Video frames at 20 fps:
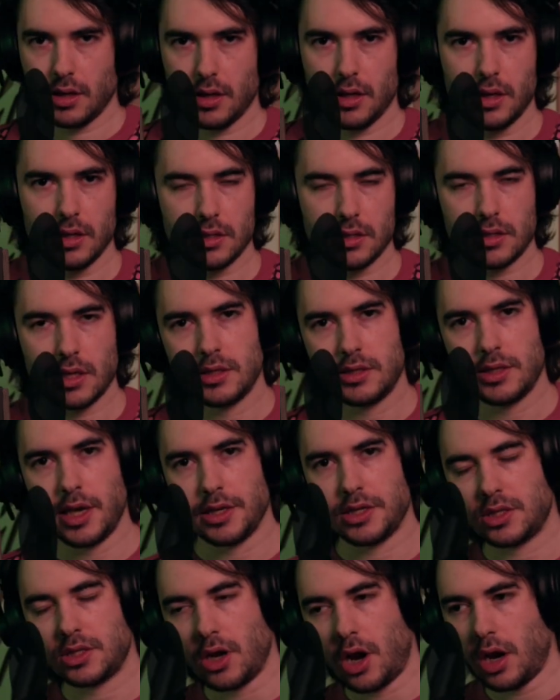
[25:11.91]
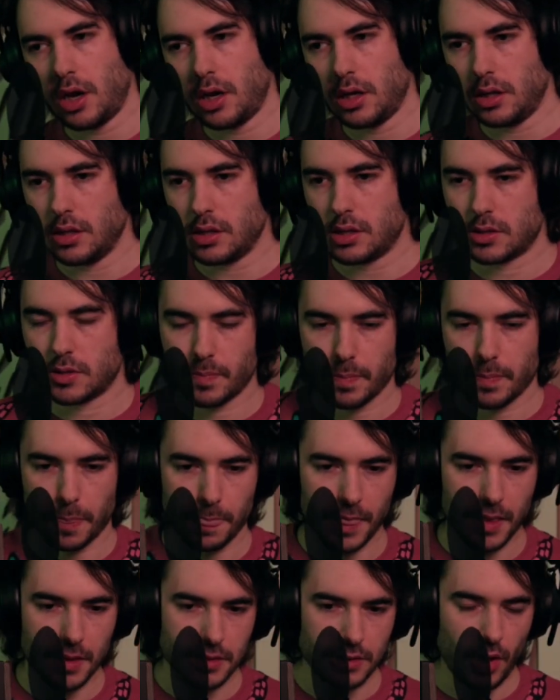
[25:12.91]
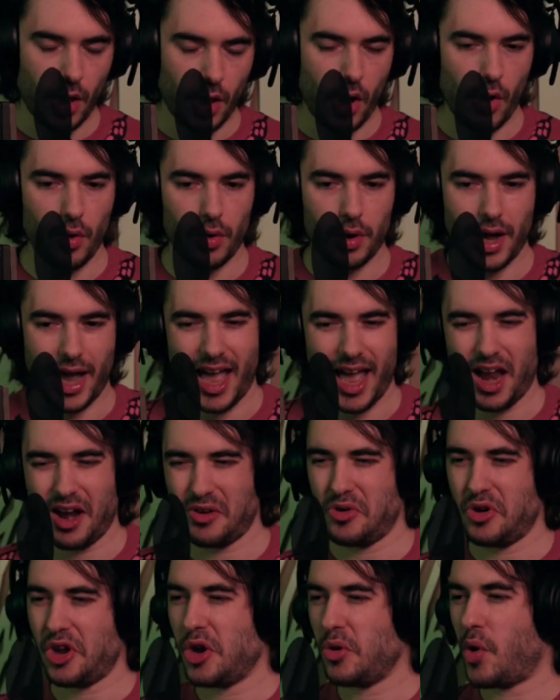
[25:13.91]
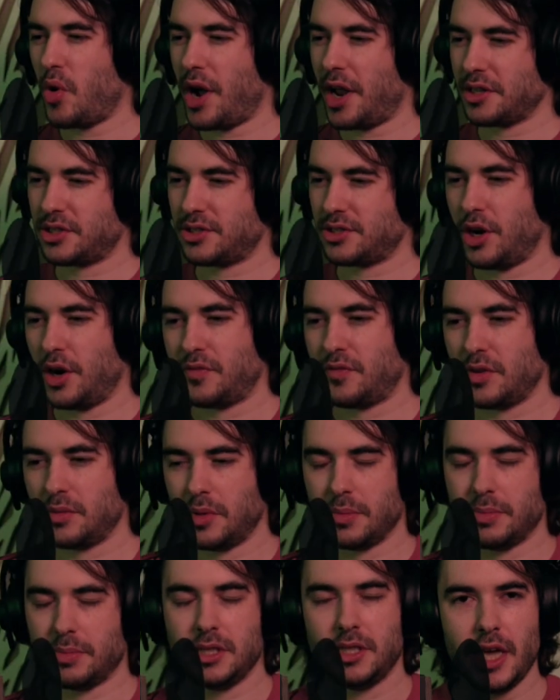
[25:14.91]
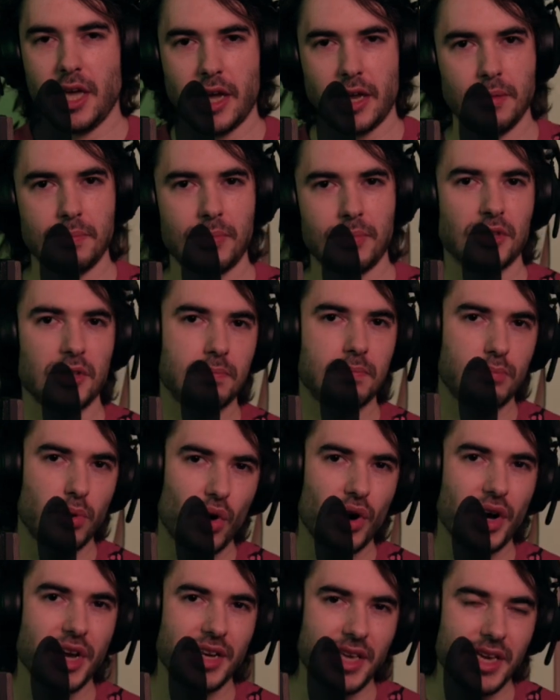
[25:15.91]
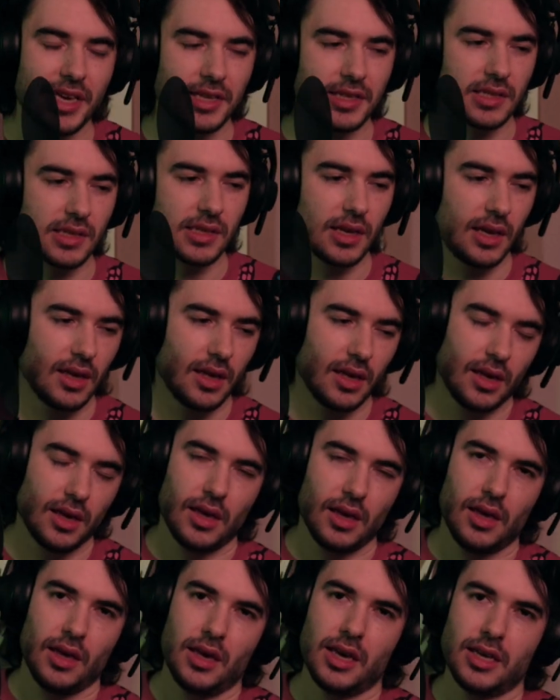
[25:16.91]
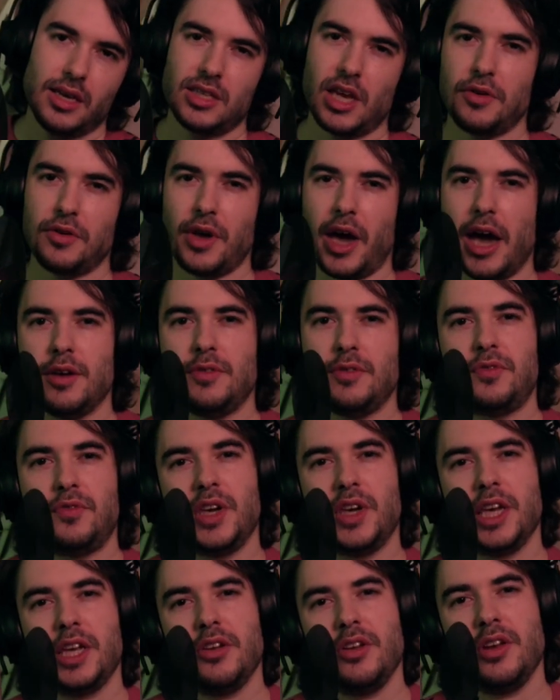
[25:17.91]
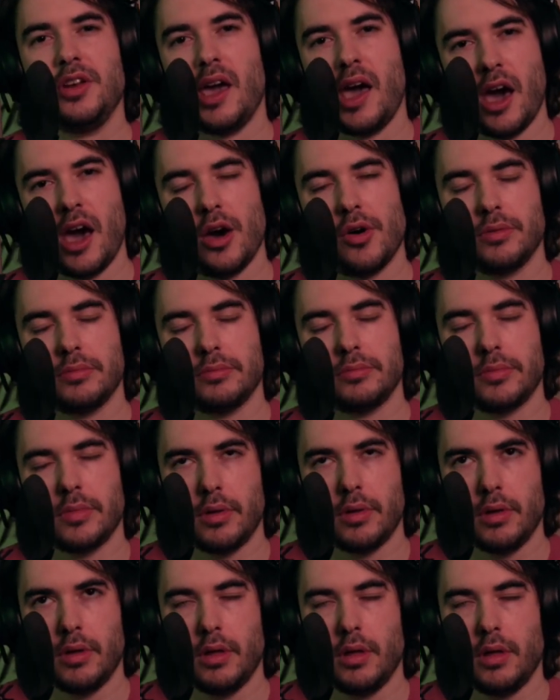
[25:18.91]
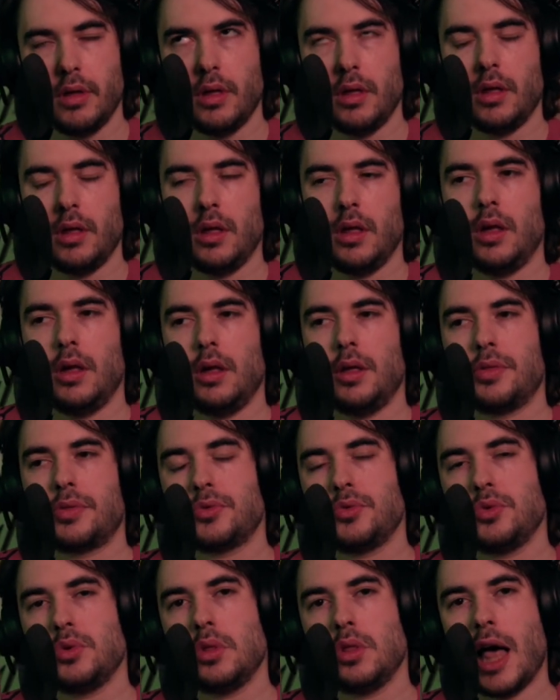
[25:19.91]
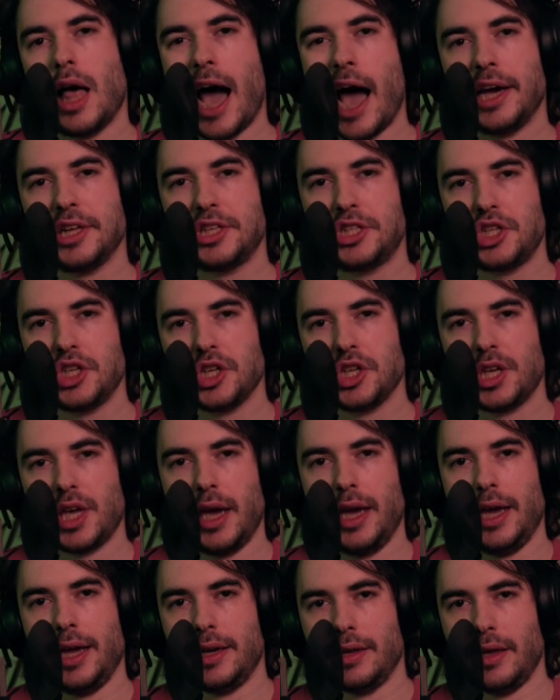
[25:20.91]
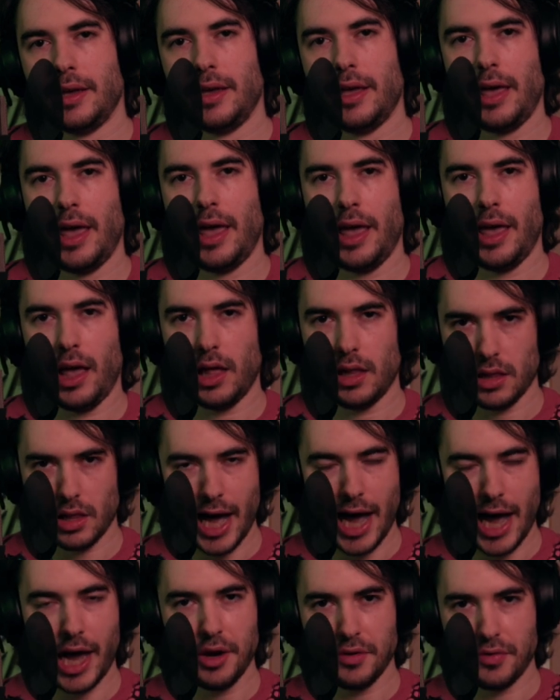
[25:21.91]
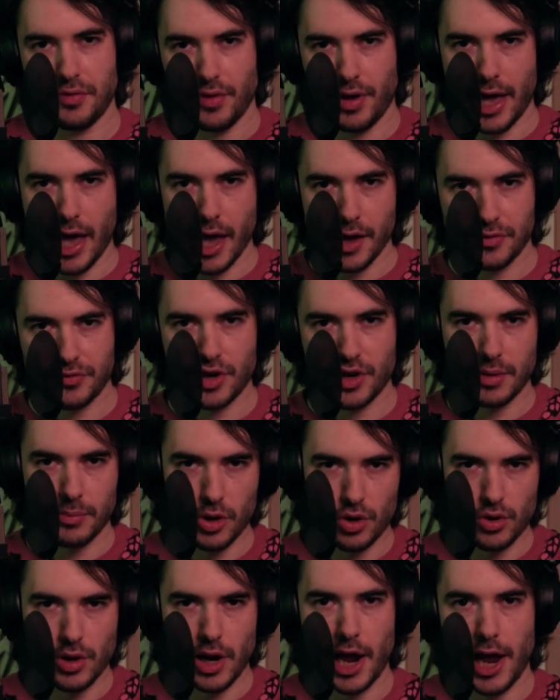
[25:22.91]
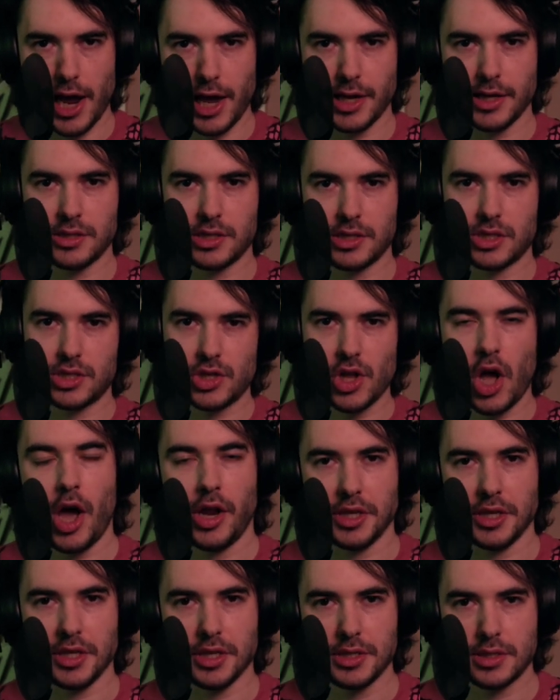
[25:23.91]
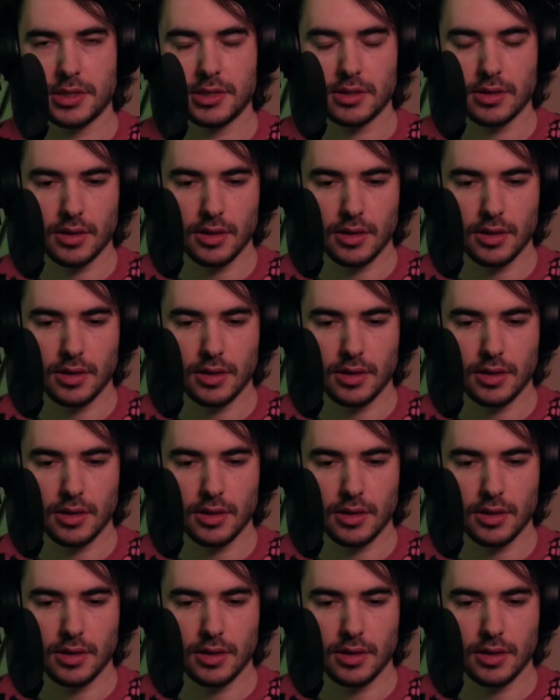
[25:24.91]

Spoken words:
since I started this. So I don't really want to start from the beginning, but the point is I figured out through logic and a lot of fMRI studies